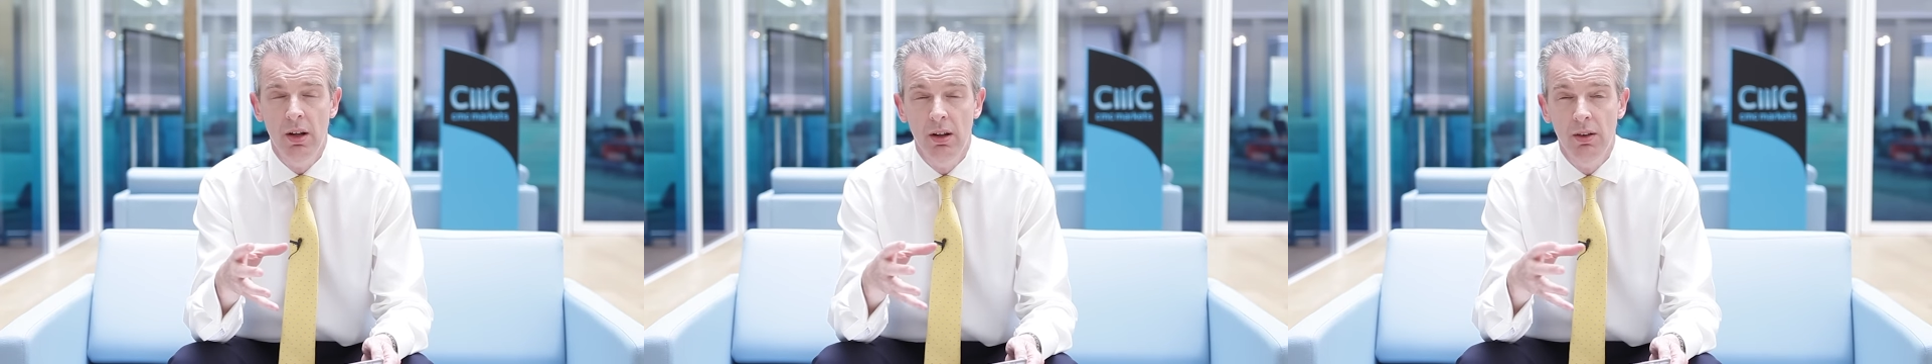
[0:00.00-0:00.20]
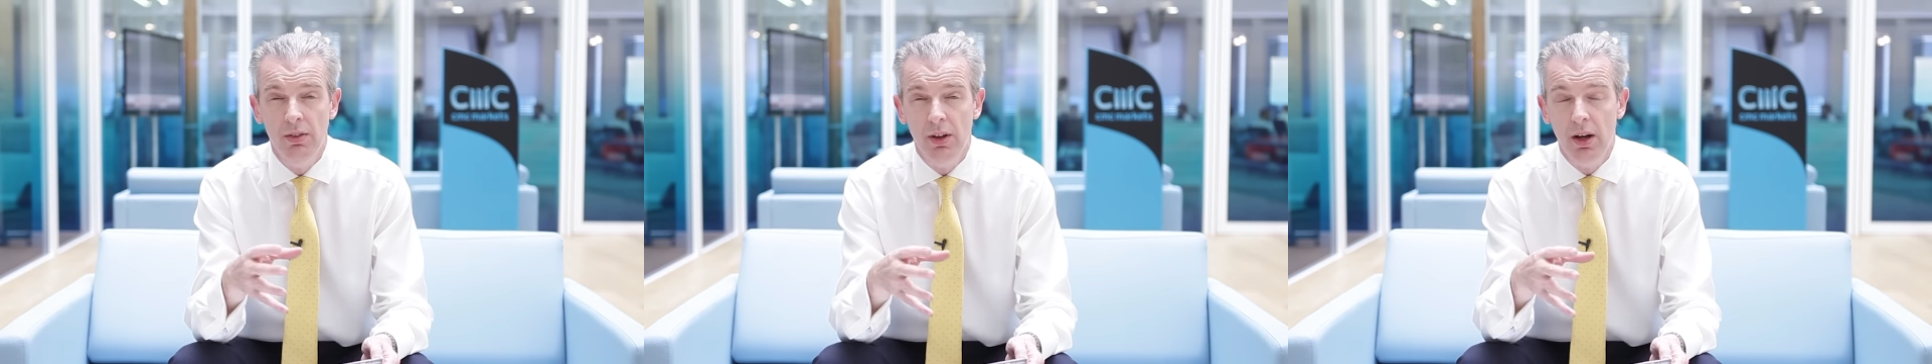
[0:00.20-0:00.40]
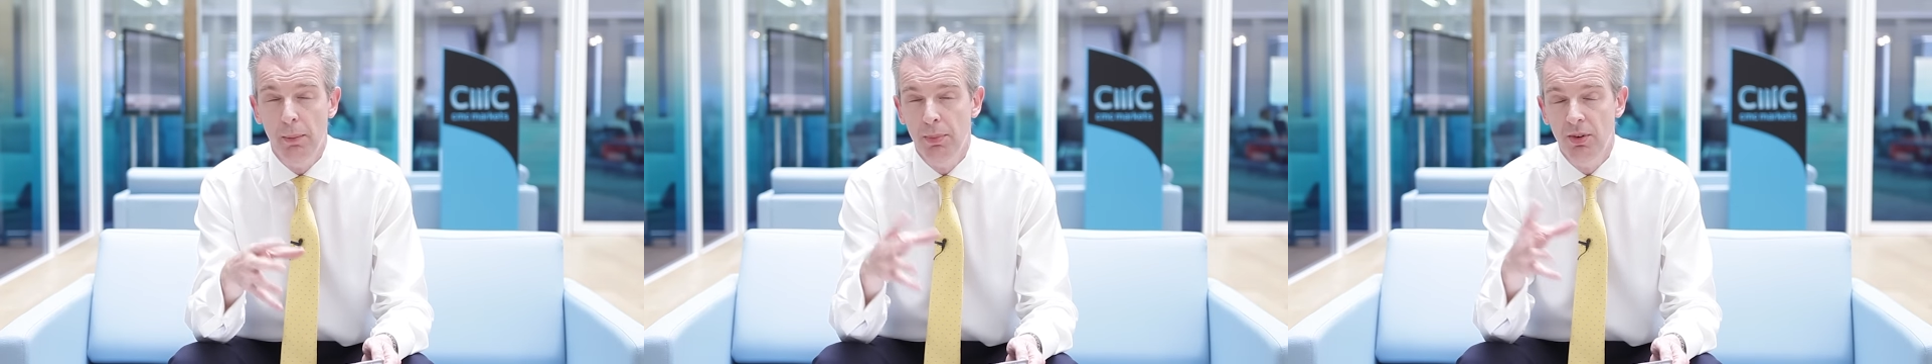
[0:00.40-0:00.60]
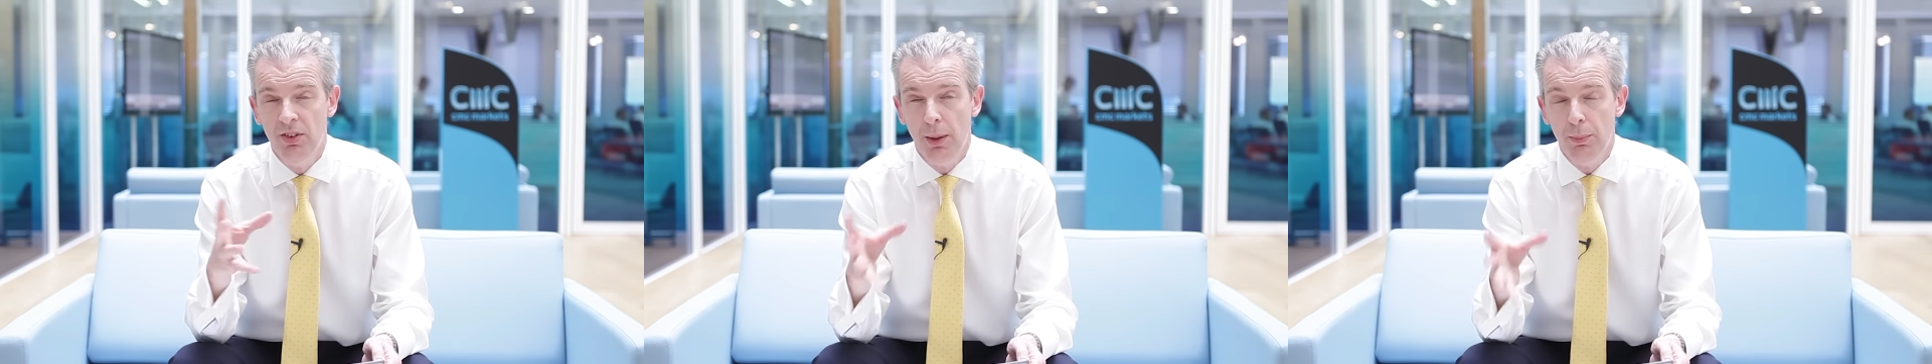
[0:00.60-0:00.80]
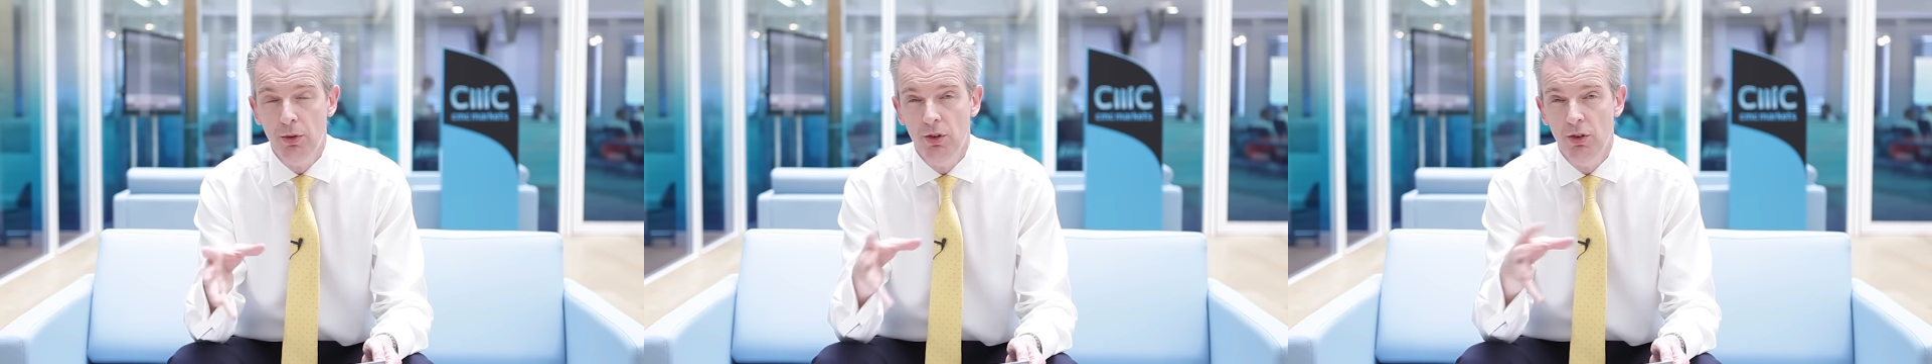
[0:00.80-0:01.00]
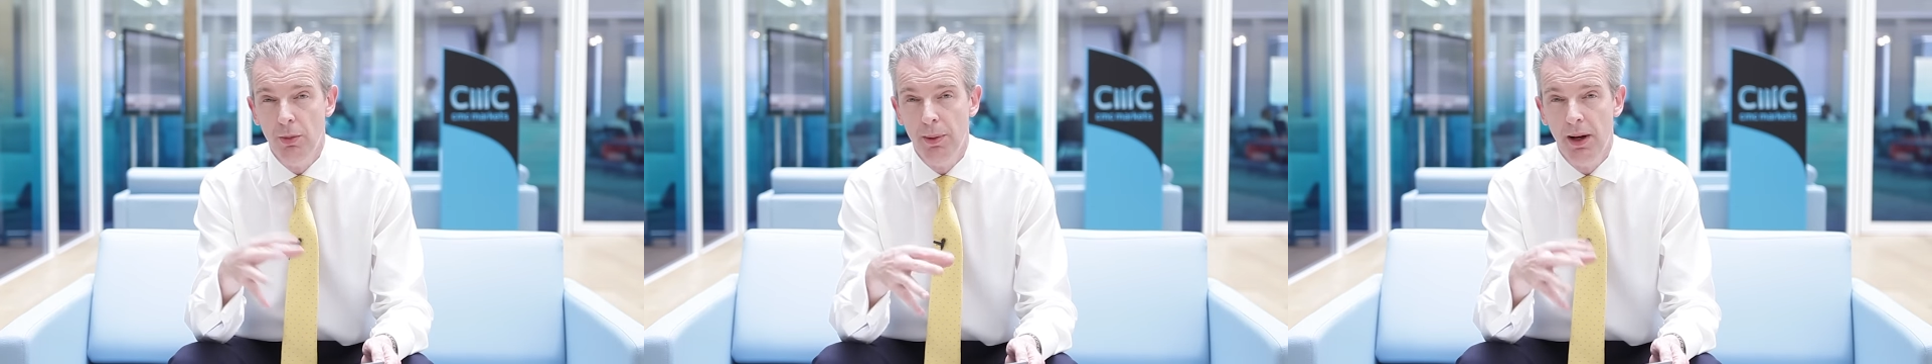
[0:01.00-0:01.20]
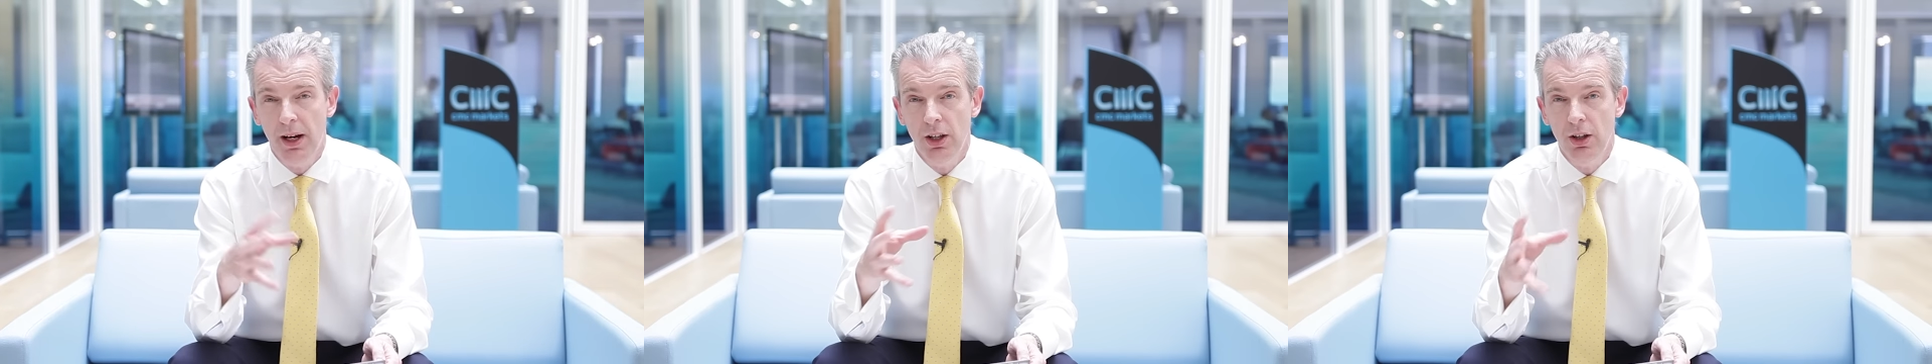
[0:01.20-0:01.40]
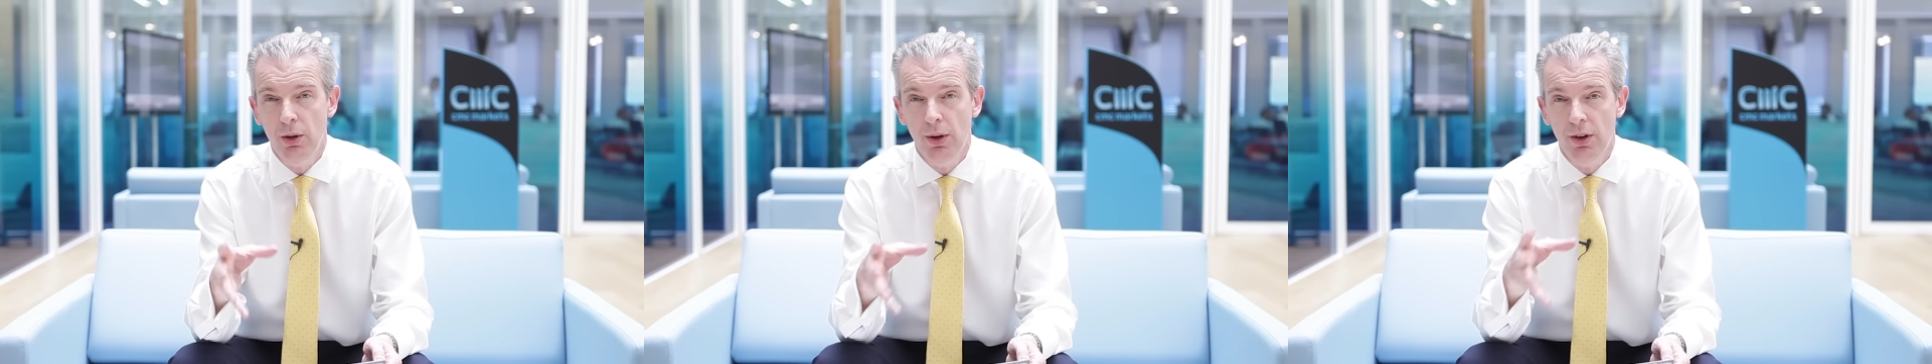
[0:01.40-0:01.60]
that perceptions about
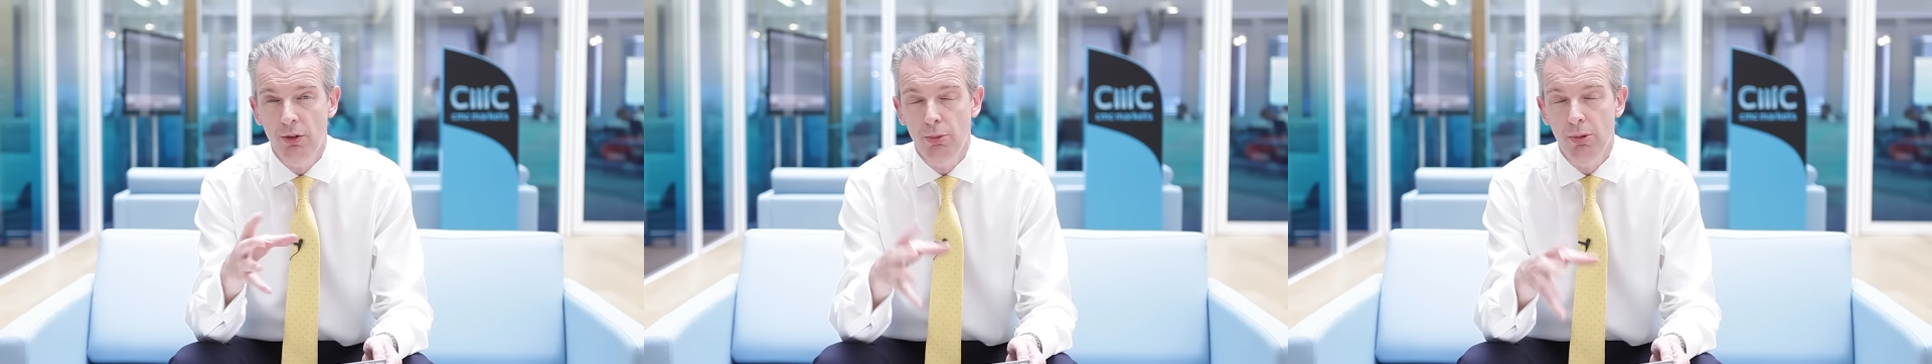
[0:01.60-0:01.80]
a US